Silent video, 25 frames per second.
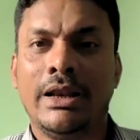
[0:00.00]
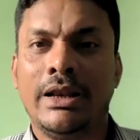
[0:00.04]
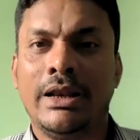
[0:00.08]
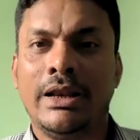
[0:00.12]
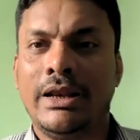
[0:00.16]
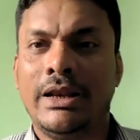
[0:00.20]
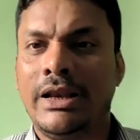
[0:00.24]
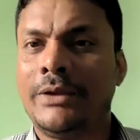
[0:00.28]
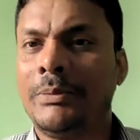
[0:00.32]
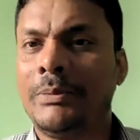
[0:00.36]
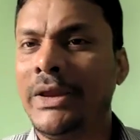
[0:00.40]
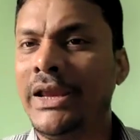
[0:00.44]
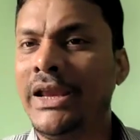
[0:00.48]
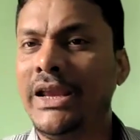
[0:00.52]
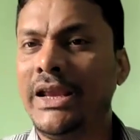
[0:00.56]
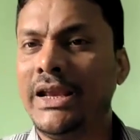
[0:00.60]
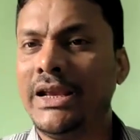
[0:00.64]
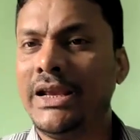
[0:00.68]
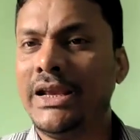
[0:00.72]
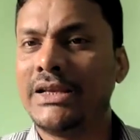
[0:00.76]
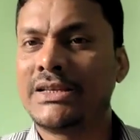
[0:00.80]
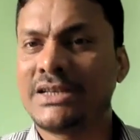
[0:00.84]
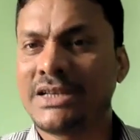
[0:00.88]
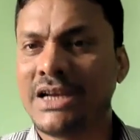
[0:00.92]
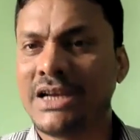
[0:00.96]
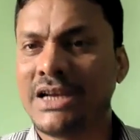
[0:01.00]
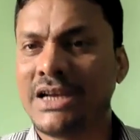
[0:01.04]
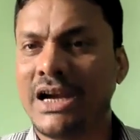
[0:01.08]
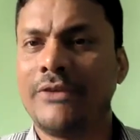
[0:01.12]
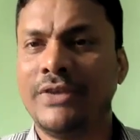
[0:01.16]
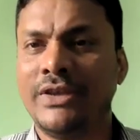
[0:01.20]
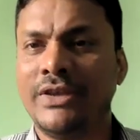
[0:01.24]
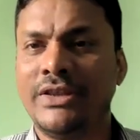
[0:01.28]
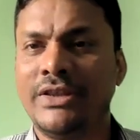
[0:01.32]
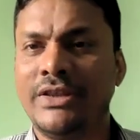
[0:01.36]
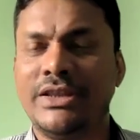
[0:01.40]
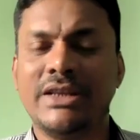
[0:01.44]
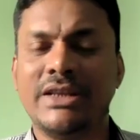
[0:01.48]
Let me start
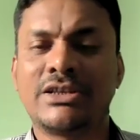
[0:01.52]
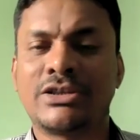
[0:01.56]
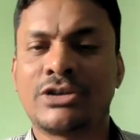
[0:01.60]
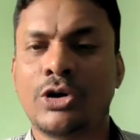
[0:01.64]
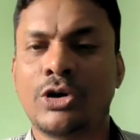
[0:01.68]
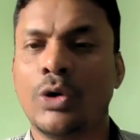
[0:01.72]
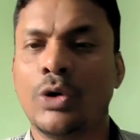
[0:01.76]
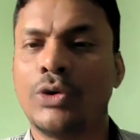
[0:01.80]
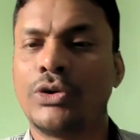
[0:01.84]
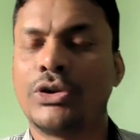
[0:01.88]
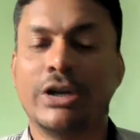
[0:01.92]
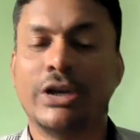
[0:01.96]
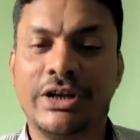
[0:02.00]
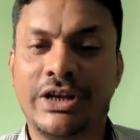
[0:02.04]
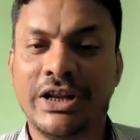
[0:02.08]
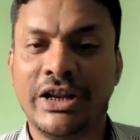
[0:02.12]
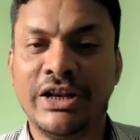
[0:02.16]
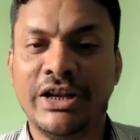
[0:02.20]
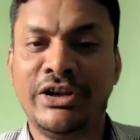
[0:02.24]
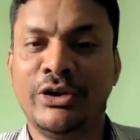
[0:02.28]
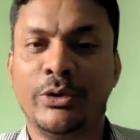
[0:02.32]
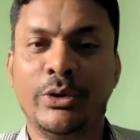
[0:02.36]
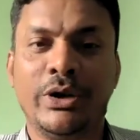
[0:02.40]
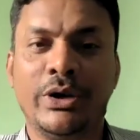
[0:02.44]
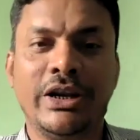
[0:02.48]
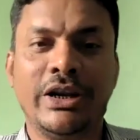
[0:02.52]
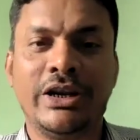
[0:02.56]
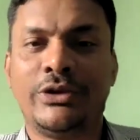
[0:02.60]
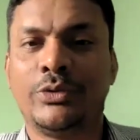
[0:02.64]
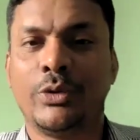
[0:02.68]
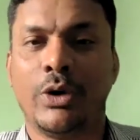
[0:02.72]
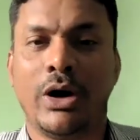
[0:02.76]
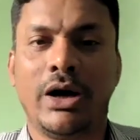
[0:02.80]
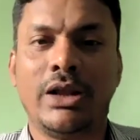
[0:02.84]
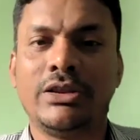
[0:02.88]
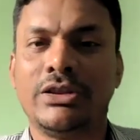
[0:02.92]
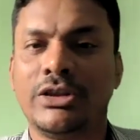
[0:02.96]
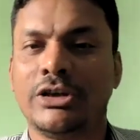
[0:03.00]
with this Core 13 Unit
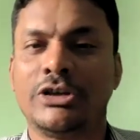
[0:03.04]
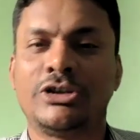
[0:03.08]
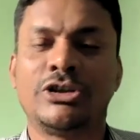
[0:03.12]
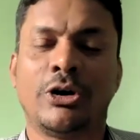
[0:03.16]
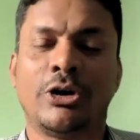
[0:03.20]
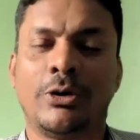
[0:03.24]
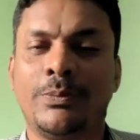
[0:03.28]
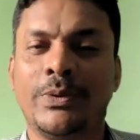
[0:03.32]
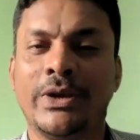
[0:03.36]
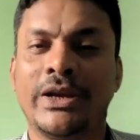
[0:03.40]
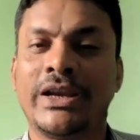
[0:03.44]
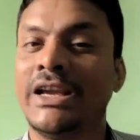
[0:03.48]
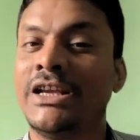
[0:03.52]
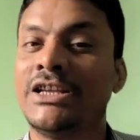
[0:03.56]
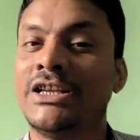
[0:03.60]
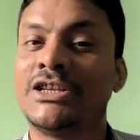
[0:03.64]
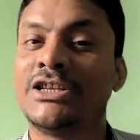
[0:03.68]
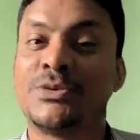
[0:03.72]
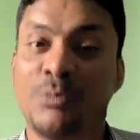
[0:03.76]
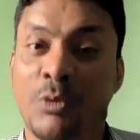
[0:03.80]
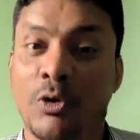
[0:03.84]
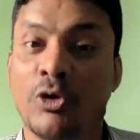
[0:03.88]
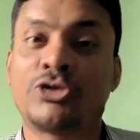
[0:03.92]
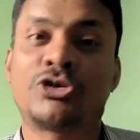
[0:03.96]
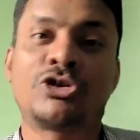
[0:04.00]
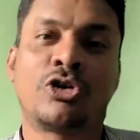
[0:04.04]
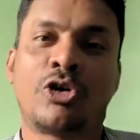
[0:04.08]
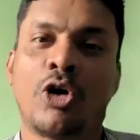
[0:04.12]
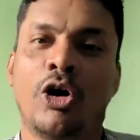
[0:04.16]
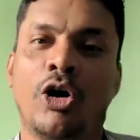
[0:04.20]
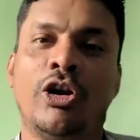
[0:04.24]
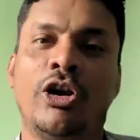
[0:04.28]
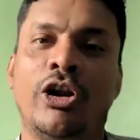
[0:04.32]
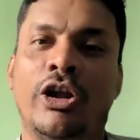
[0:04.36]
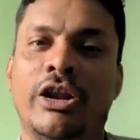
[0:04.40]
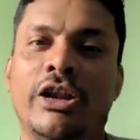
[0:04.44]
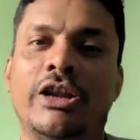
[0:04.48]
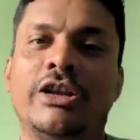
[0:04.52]
1. The topic is
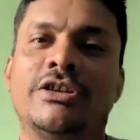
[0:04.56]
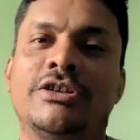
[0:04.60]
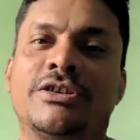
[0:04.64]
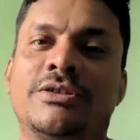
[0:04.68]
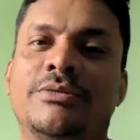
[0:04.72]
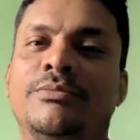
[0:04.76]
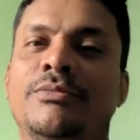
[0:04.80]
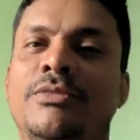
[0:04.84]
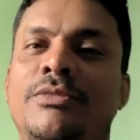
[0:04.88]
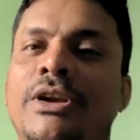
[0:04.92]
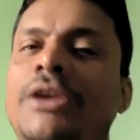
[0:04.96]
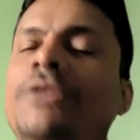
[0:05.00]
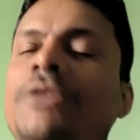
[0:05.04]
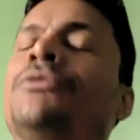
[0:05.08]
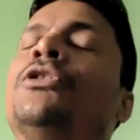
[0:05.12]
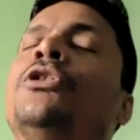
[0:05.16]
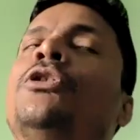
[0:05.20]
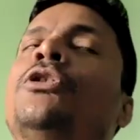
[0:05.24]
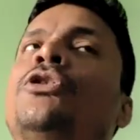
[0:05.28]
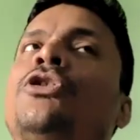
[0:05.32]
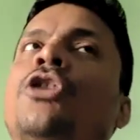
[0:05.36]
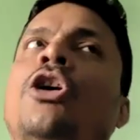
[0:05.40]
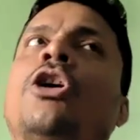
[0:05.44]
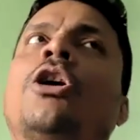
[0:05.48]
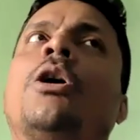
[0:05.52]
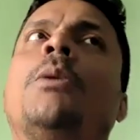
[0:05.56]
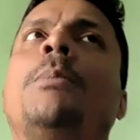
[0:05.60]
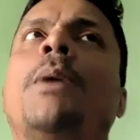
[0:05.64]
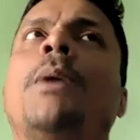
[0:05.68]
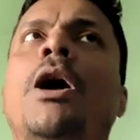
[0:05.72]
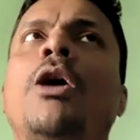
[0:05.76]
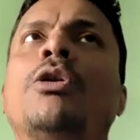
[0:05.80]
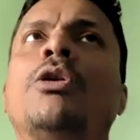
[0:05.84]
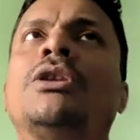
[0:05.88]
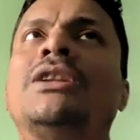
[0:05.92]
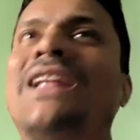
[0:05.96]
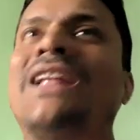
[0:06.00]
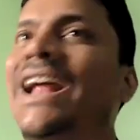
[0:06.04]
post-colonialism. If you talk
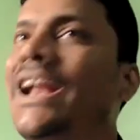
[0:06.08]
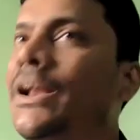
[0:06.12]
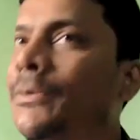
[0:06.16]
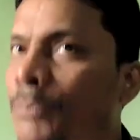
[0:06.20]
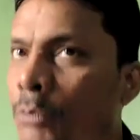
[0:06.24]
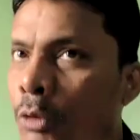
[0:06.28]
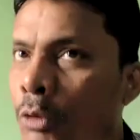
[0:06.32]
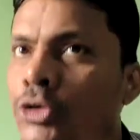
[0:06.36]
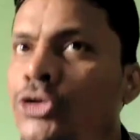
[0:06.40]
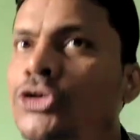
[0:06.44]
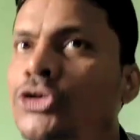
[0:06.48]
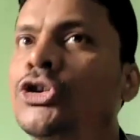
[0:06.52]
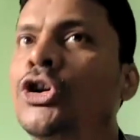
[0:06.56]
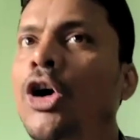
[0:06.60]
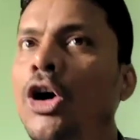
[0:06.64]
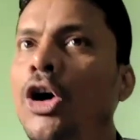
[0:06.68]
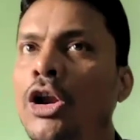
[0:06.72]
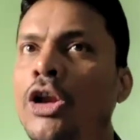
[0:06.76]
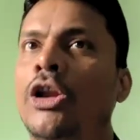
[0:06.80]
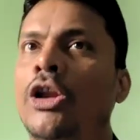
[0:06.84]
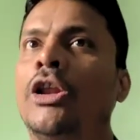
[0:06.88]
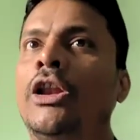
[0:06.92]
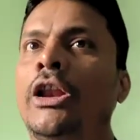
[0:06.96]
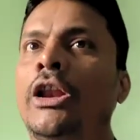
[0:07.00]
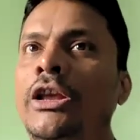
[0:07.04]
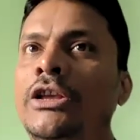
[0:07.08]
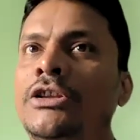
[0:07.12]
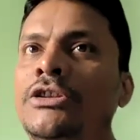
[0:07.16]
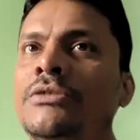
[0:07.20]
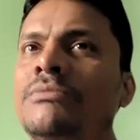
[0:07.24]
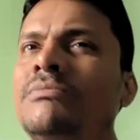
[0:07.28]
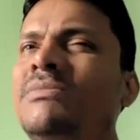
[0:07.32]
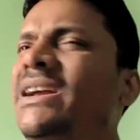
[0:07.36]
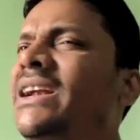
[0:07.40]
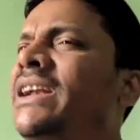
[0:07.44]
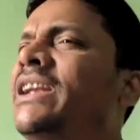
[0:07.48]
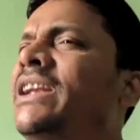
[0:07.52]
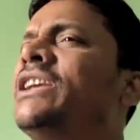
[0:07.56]
about that post-colonialism,
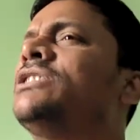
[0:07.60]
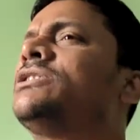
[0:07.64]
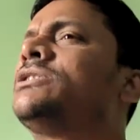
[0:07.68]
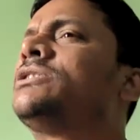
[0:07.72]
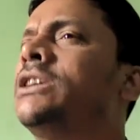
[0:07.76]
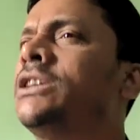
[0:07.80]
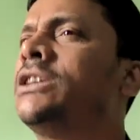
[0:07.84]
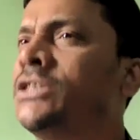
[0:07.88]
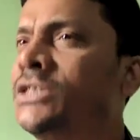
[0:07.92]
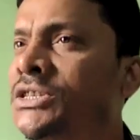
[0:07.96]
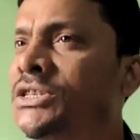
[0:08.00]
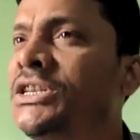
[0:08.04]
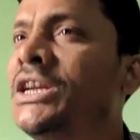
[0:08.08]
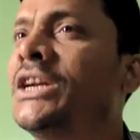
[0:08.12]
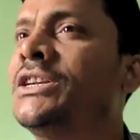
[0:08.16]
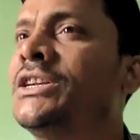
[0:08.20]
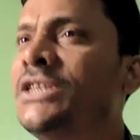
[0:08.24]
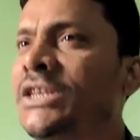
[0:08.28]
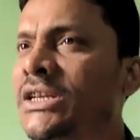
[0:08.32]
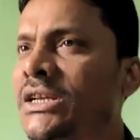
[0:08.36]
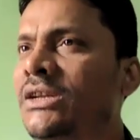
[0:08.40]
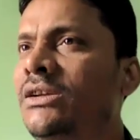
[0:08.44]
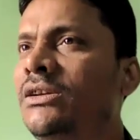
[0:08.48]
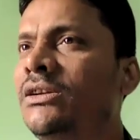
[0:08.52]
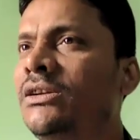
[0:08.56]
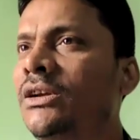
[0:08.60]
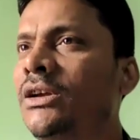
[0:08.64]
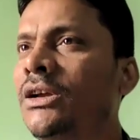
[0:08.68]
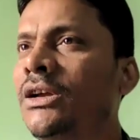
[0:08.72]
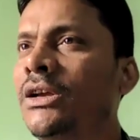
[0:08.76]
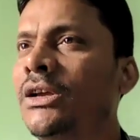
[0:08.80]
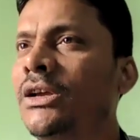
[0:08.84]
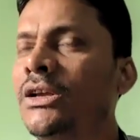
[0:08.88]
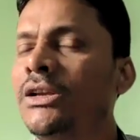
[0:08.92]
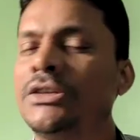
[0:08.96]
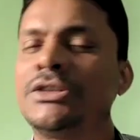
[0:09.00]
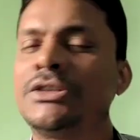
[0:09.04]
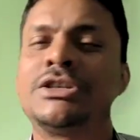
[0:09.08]
it is the
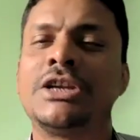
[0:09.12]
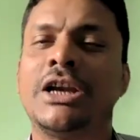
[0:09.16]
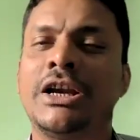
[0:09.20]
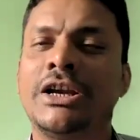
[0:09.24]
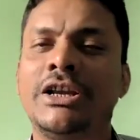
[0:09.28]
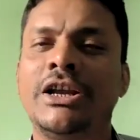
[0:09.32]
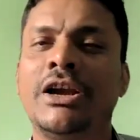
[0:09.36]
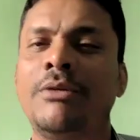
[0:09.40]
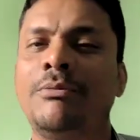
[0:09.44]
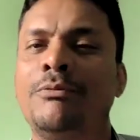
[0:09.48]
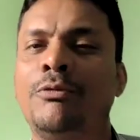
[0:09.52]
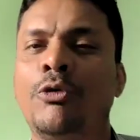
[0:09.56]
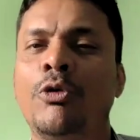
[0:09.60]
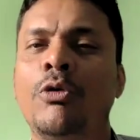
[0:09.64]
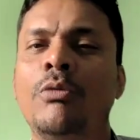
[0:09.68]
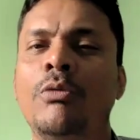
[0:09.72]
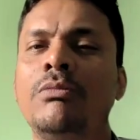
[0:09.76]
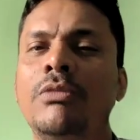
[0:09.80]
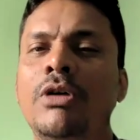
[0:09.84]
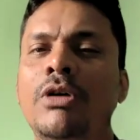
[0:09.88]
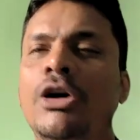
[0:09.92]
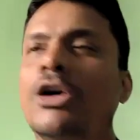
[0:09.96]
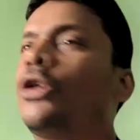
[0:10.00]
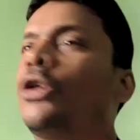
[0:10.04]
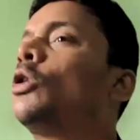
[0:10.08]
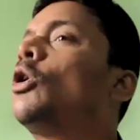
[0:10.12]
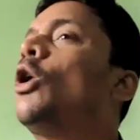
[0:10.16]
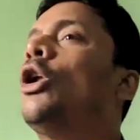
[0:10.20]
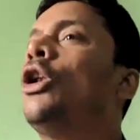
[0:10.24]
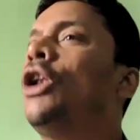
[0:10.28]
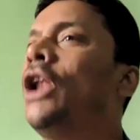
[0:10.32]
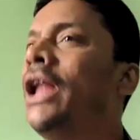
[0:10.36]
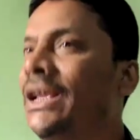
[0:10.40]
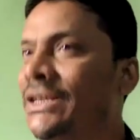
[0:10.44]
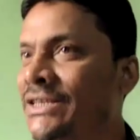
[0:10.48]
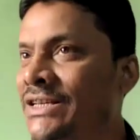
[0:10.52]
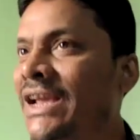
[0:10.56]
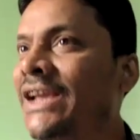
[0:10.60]
study of whom?
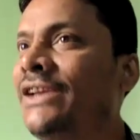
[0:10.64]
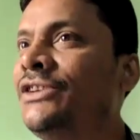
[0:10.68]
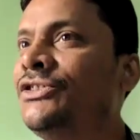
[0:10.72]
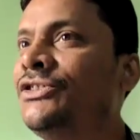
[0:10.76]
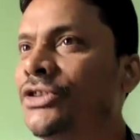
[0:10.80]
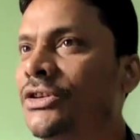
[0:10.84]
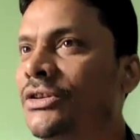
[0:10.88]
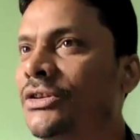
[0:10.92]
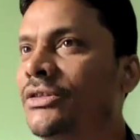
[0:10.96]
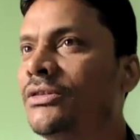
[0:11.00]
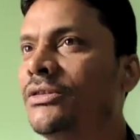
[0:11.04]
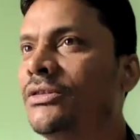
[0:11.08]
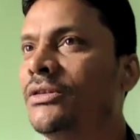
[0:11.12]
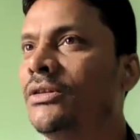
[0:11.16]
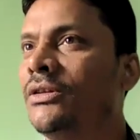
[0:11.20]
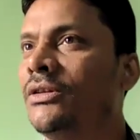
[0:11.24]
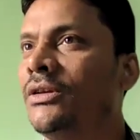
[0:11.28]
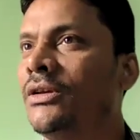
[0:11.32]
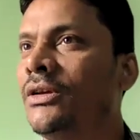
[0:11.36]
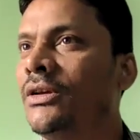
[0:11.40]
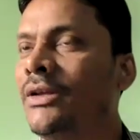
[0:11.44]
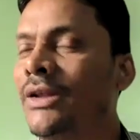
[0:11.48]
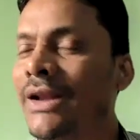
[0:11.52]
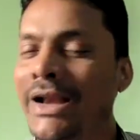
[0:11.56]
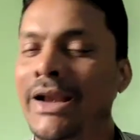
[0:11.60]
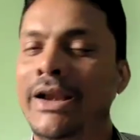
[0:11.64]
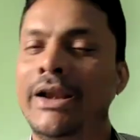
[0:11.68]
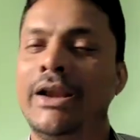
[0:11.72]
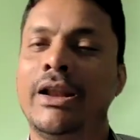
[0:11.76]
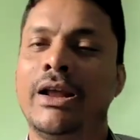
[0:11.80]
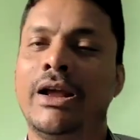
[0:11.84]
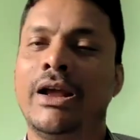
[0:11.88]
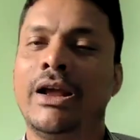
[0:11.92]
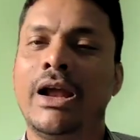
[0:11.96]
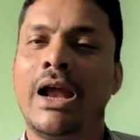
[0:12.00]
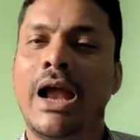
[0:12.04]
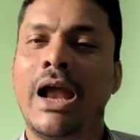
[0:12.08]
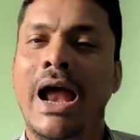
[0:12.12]
Colonization, right?
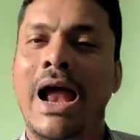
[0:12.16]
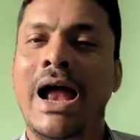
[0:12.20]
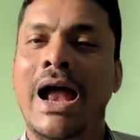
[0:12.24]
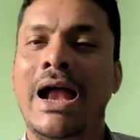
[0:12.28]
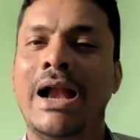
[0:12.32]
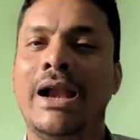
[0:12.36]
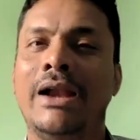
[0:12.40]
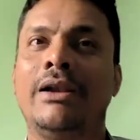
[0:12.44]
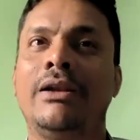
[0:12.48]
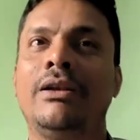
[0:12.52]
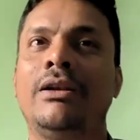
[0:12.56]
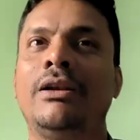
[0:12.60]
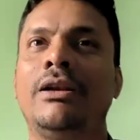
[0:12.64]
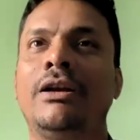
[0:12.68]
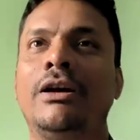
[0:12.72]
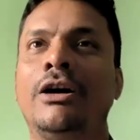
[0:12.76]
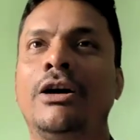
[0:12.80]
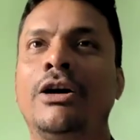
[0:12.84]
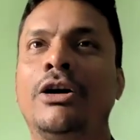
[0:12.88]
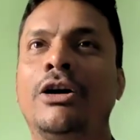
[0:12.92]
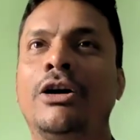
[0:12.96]
And